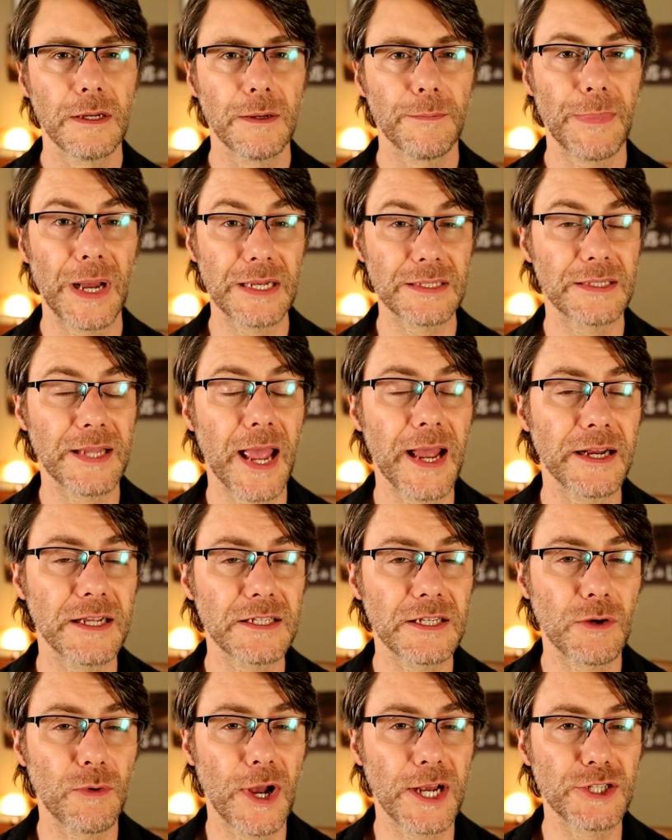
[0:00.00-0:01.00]
By
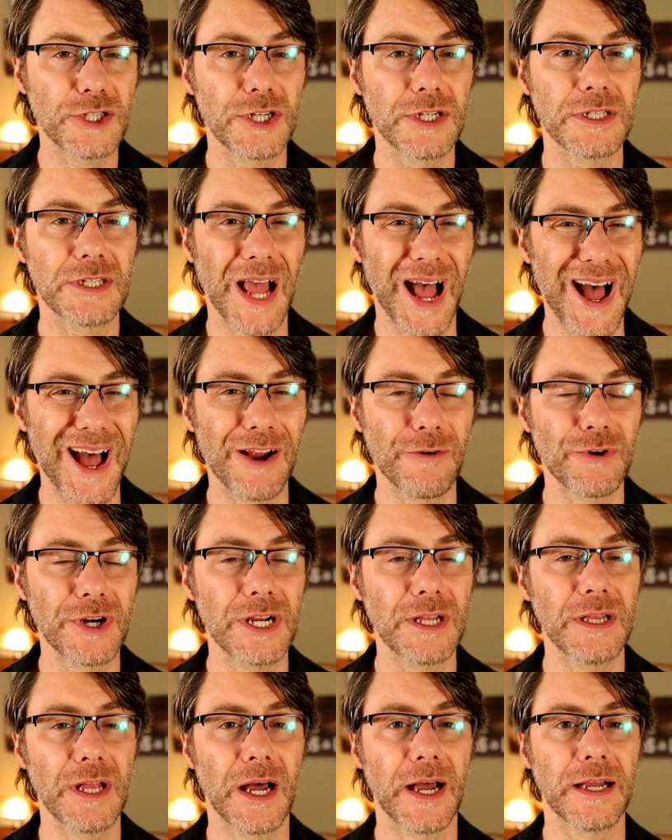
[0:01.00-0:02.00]
Sandy's questions, I
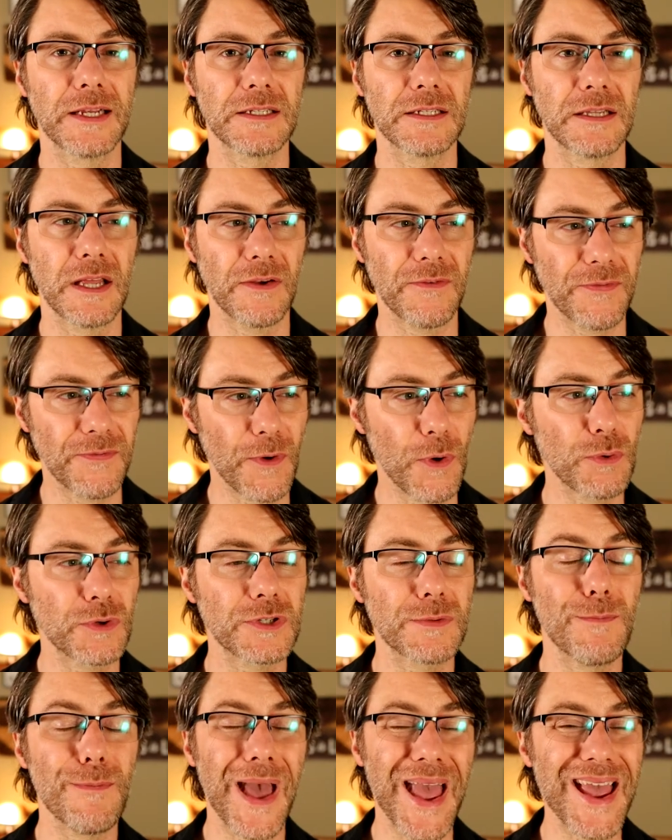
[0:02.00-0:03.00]
realized that
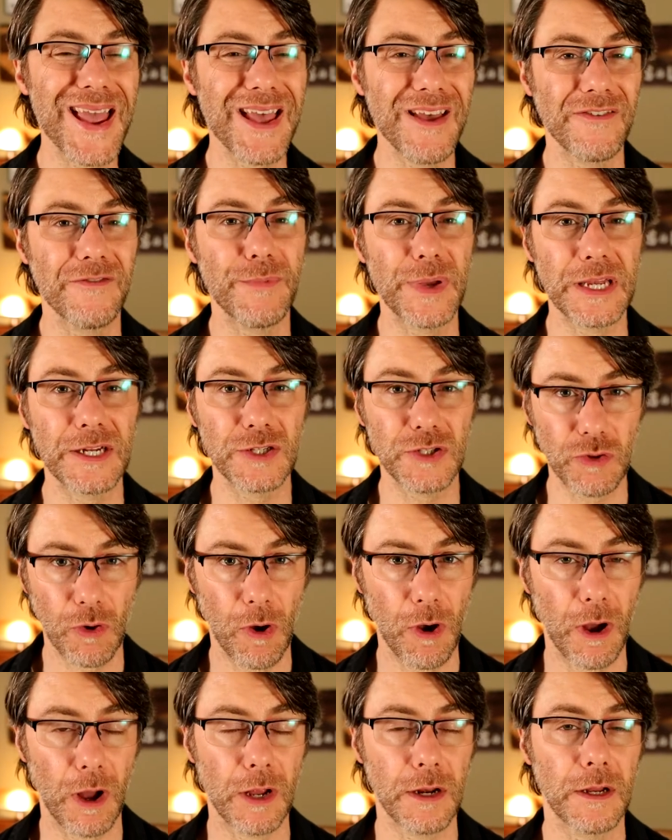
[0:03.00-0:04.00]
folks may have been
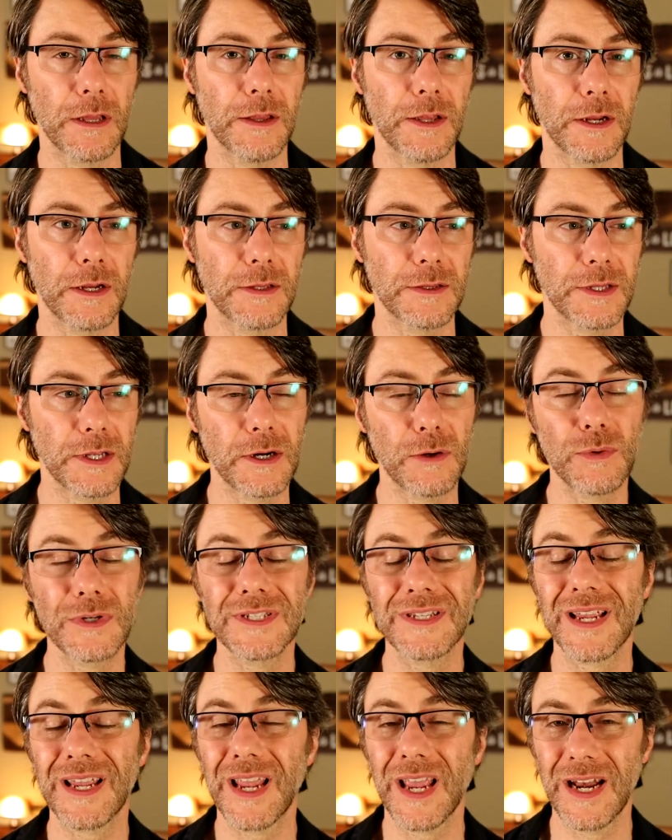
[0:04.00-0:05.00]
taught that there
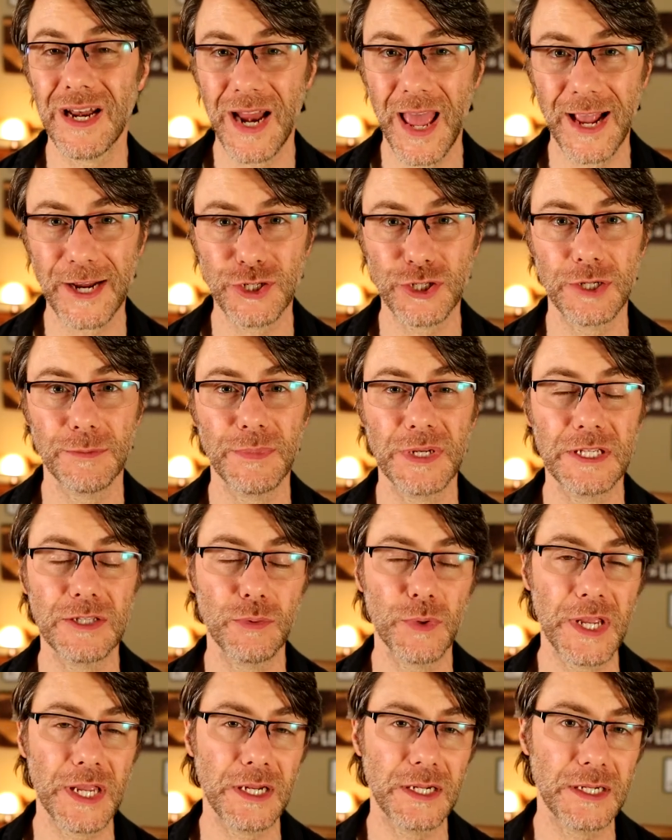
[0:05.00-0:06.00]
was a connection
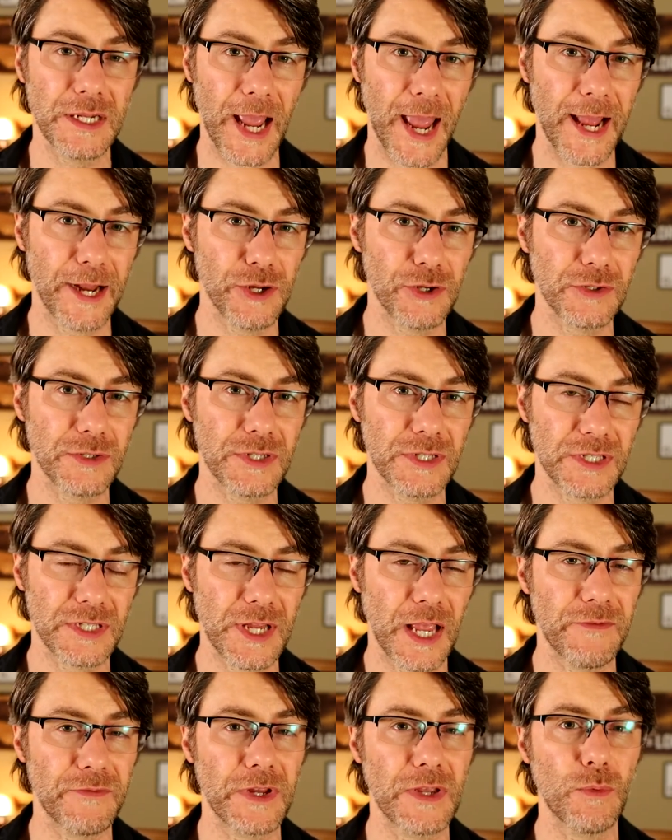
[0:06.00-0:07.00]
between Daniel's
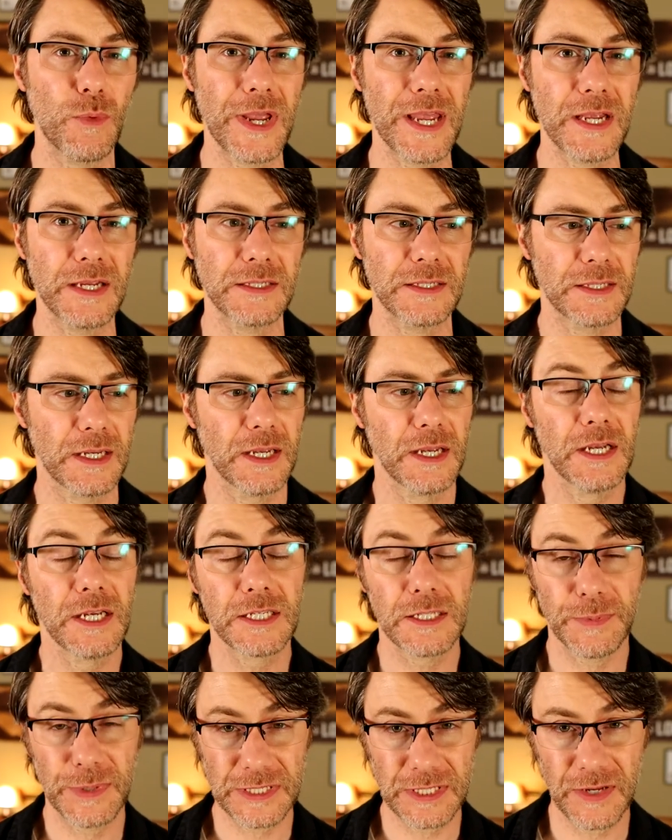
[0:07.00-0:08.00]
70 weeks,
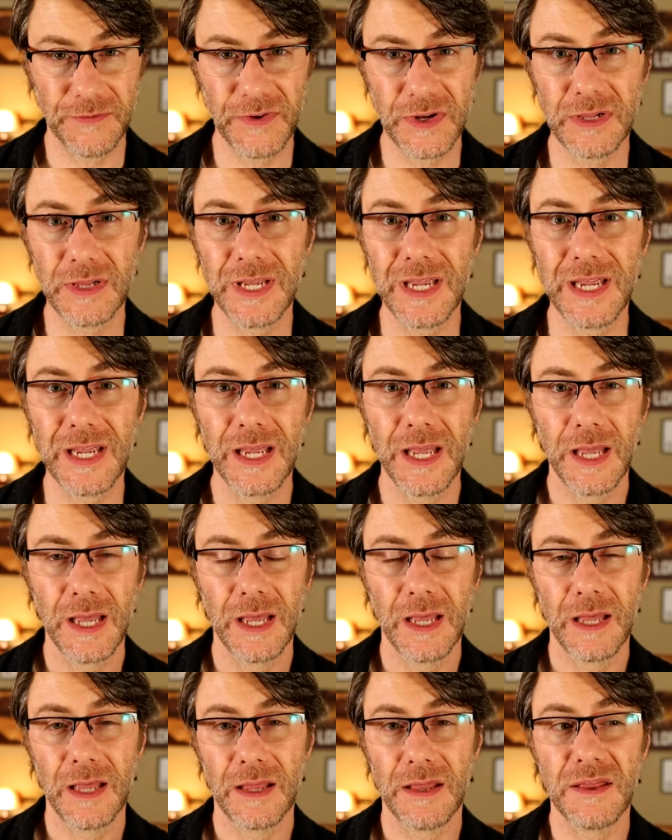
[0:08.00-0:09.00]
specifically
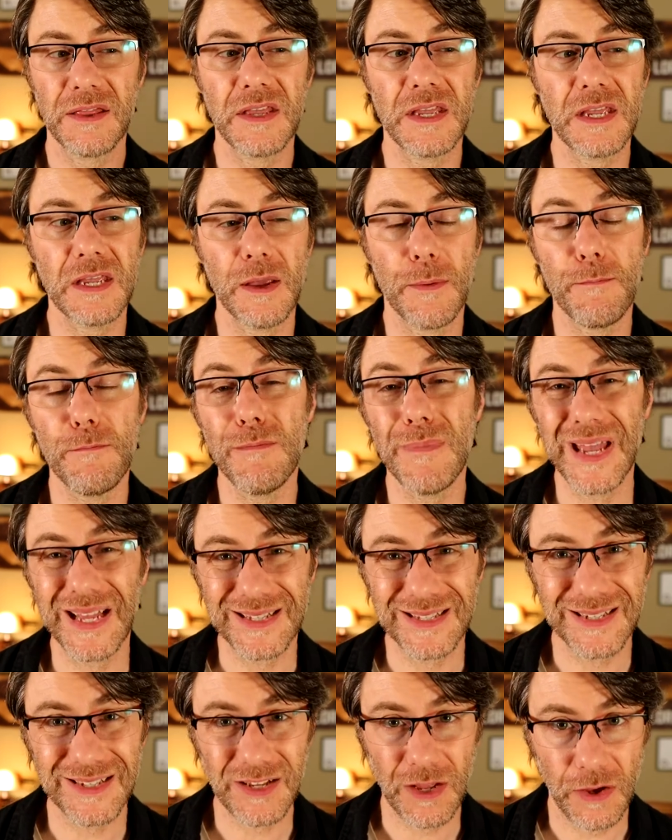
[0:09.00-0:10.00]
the
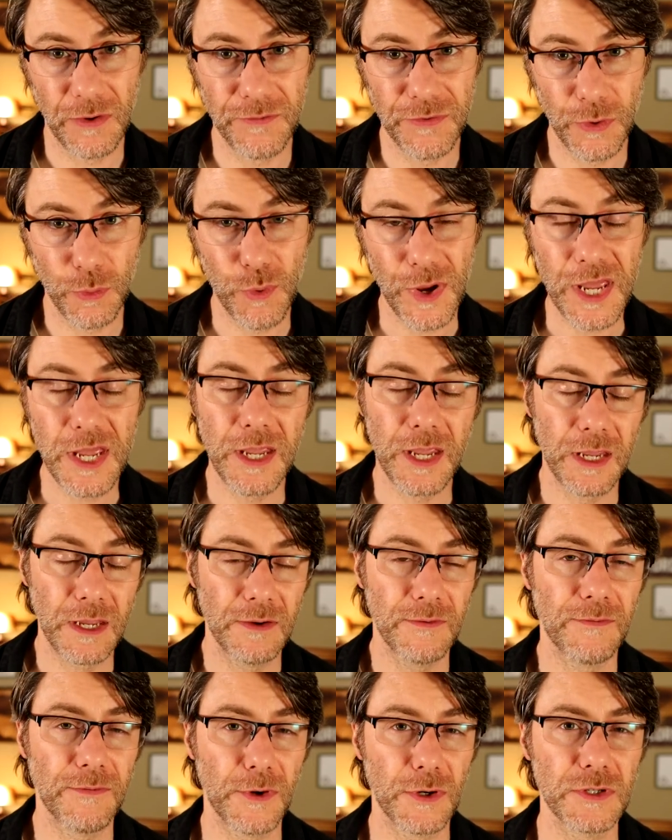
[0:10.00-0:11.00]
midst of the week
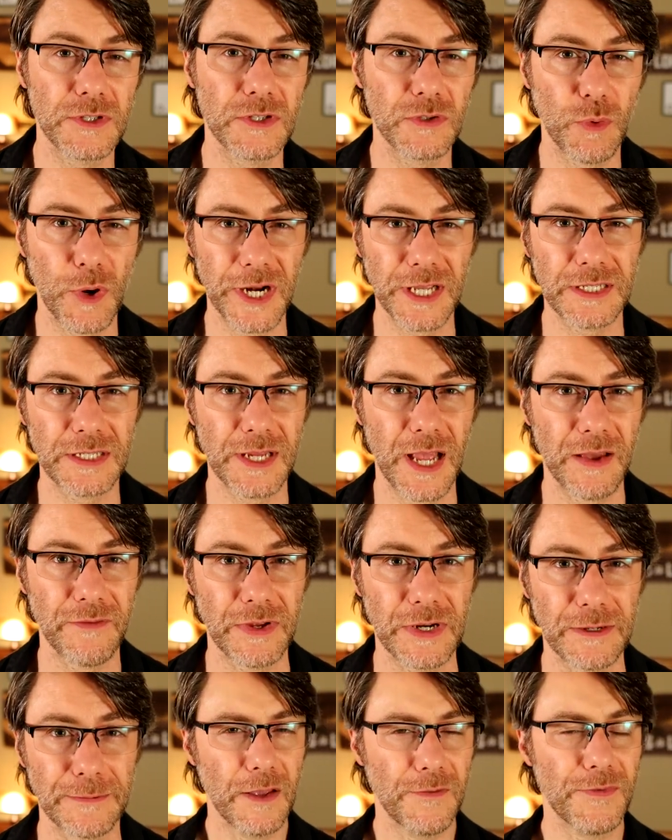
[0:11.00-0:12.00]
in verse
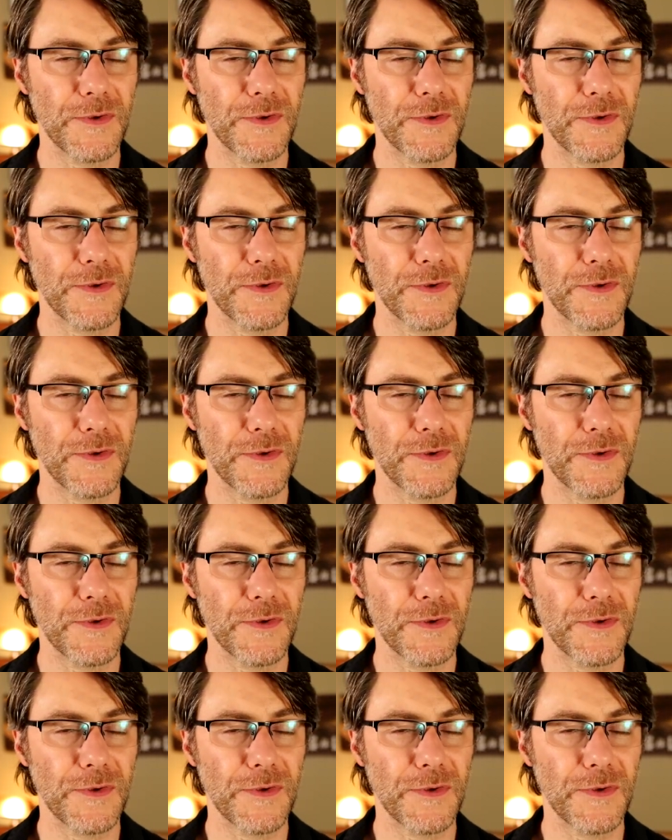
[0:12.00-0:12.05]
27.